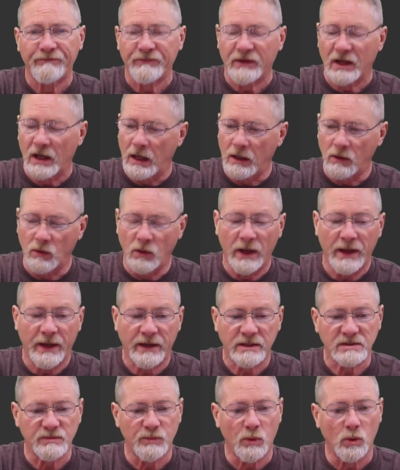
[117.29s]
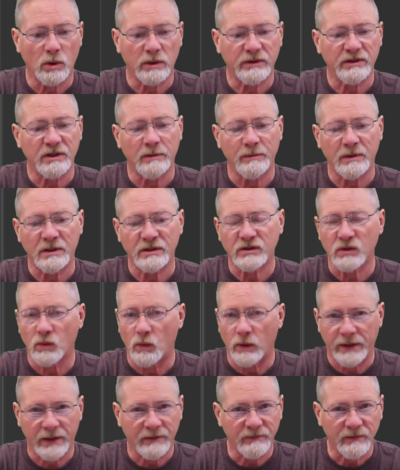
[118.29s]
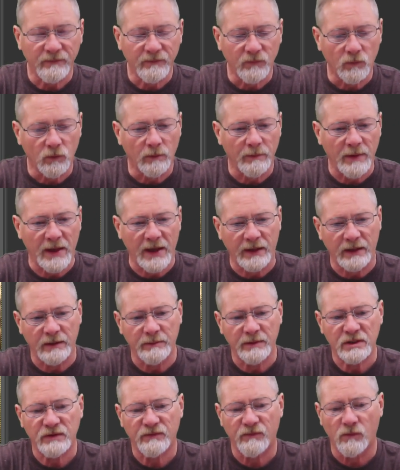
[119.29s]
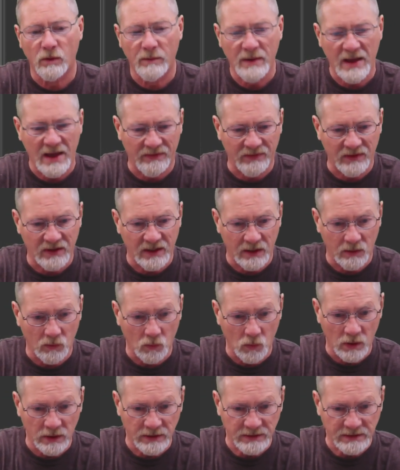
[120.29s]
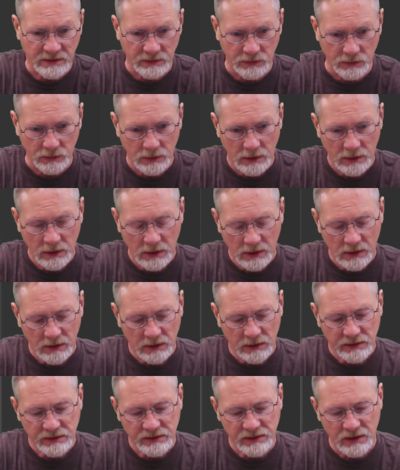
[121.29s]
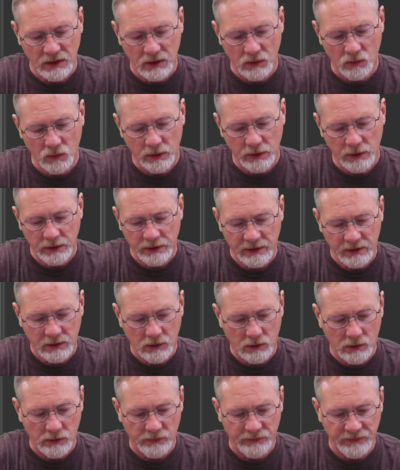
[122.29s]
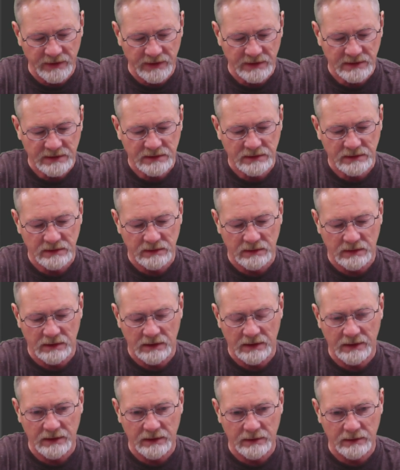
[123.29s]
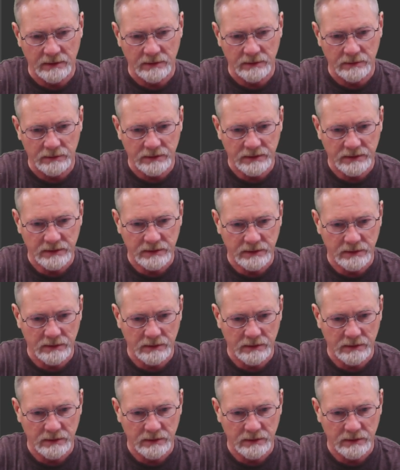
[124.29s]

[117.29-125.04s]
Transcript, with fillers: I will export them into whatever format, image format that I want to. So we're to call this Layers